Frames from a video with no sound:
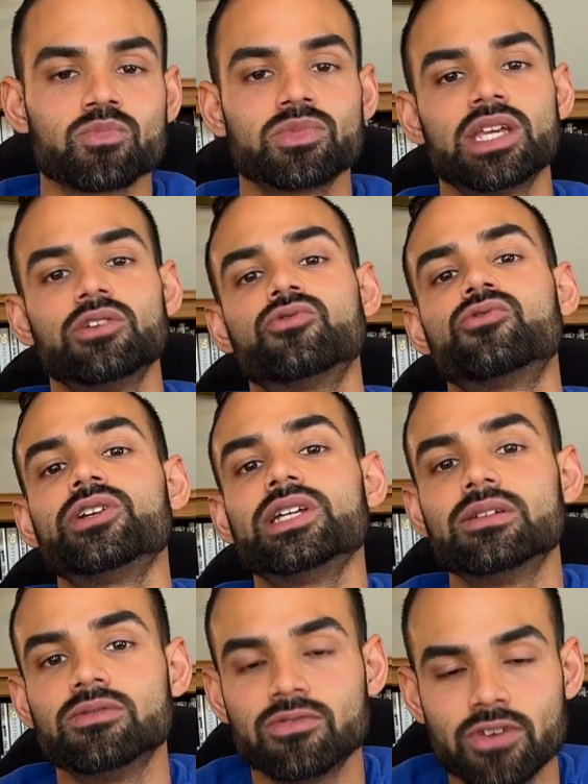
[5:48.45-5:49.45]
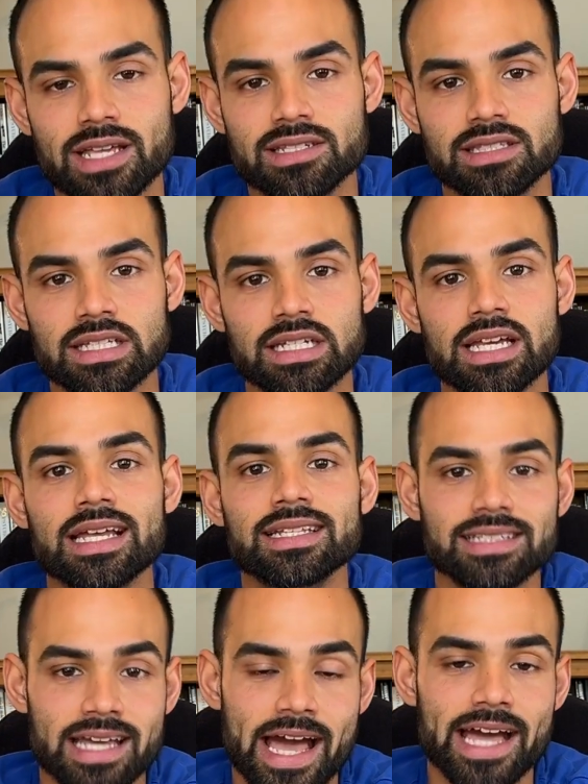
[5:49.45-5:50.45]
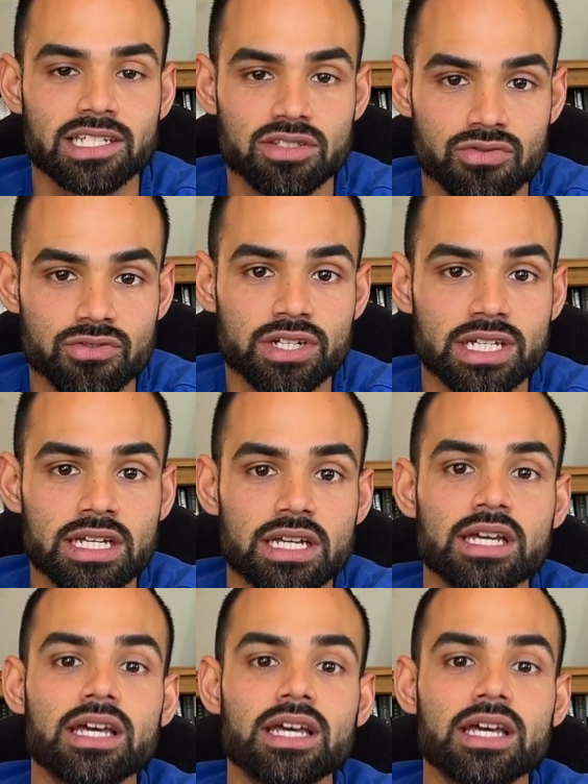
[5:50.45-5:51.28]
They reinvest it tax-free.